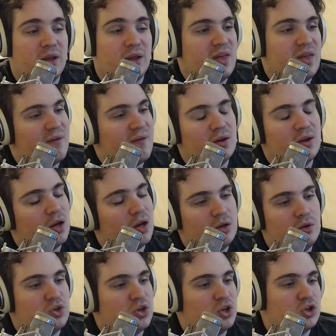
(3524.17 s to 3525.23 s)
They have a
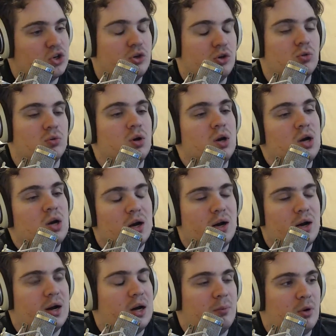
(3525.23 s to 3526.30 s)
huge issue.
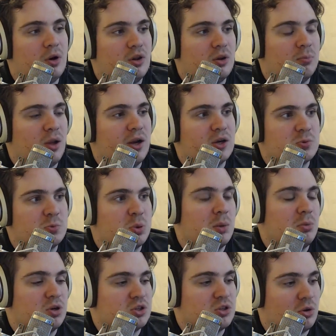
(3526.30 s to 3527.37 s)
One of their players pretty
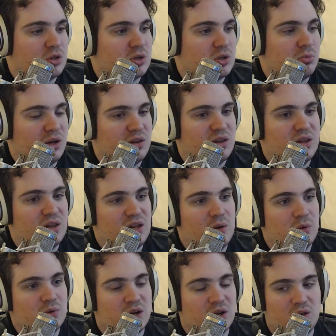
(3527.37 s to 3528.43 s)
much told somebody that he
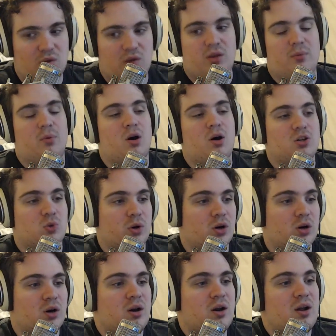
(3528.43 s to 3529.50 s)
was going to kill them on
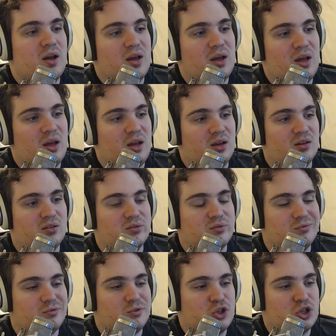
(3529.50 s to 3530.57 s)
Twitter,
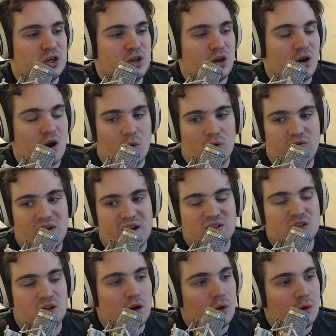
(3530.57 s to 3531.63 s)
and shit got awkward fast.
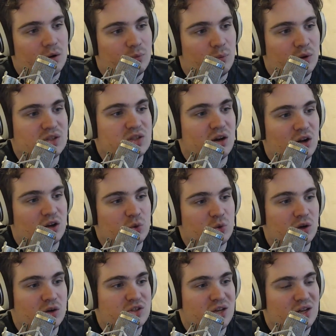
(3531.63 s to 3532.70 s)
And Noah Winston on
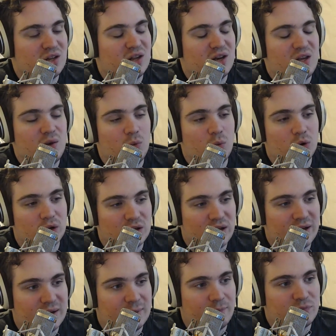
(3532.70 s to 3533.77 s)
Twitter said that he would
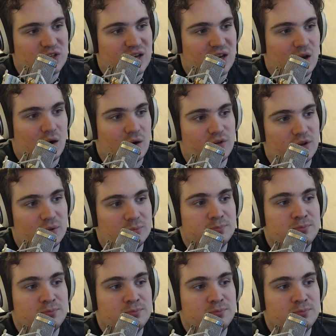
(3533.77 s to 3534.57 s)
take care of it.